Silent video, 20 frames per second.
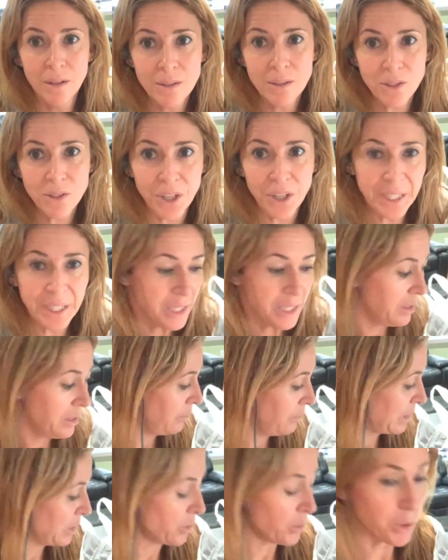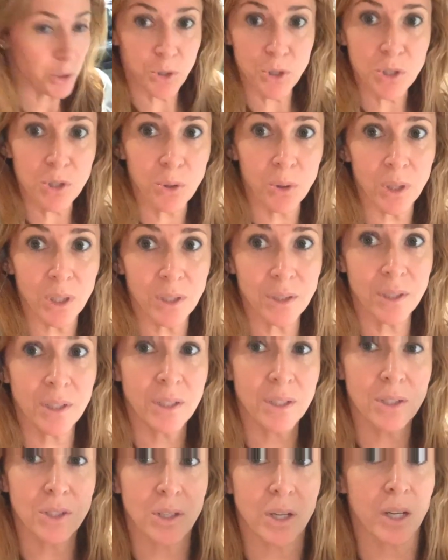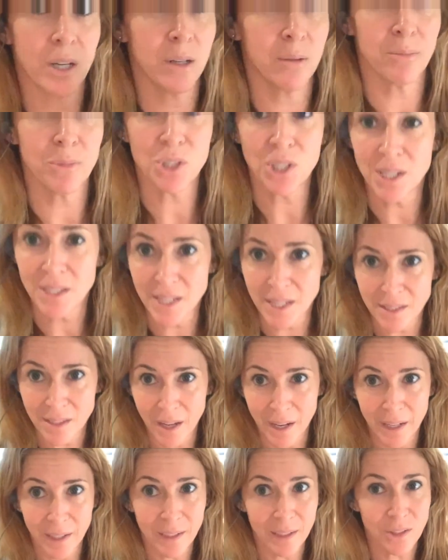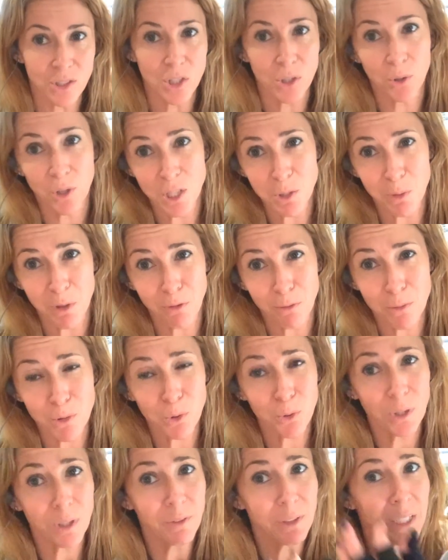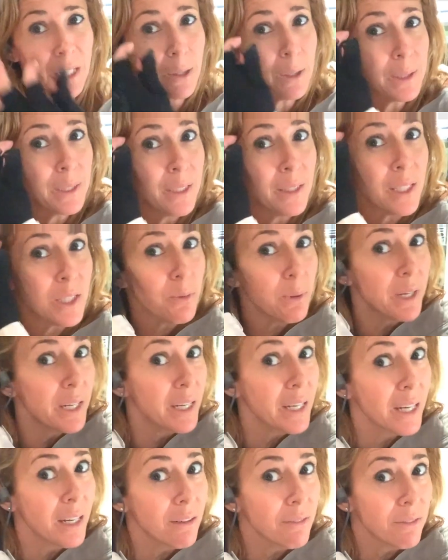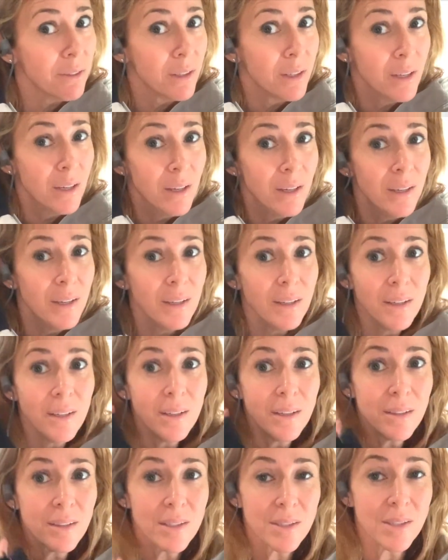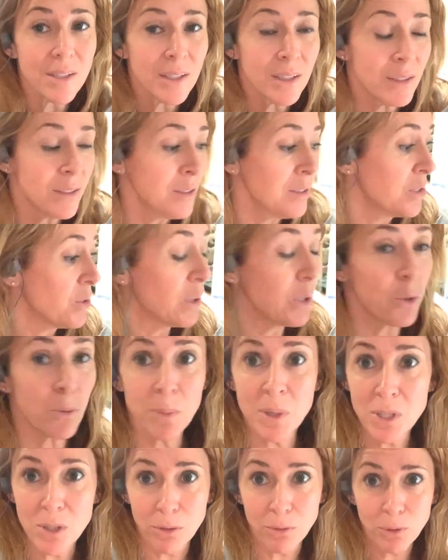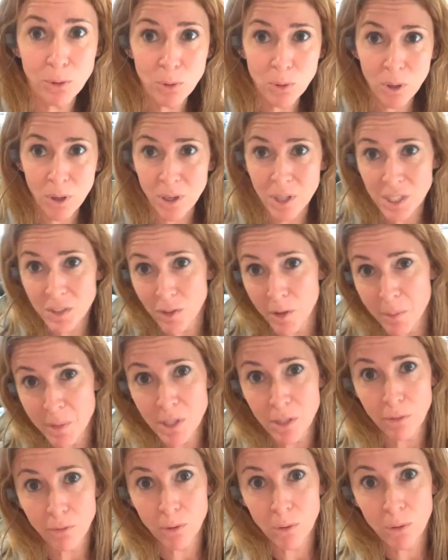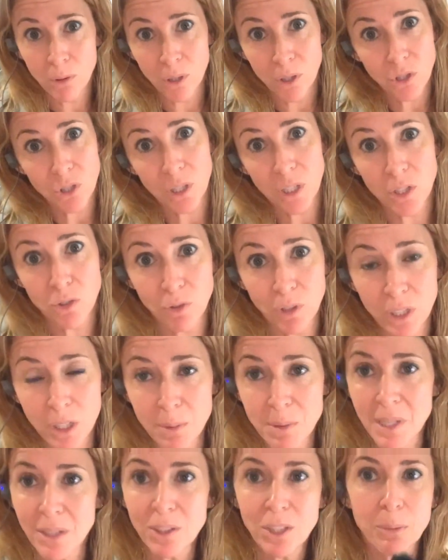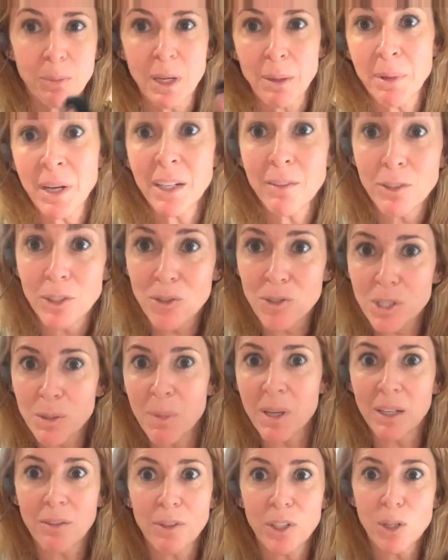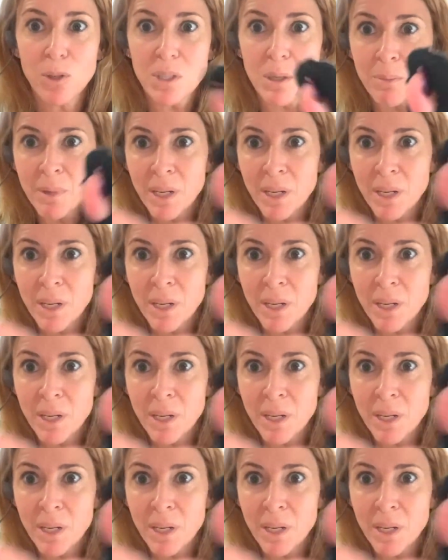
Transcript: Sorry, my daughter just called. Um, she has anxiety and she calls me from school every now and then. That's why I have this in so I don't miss her phone call. If I miss her phone call, she gets really upset. Look at me. I'm not even used to making videos.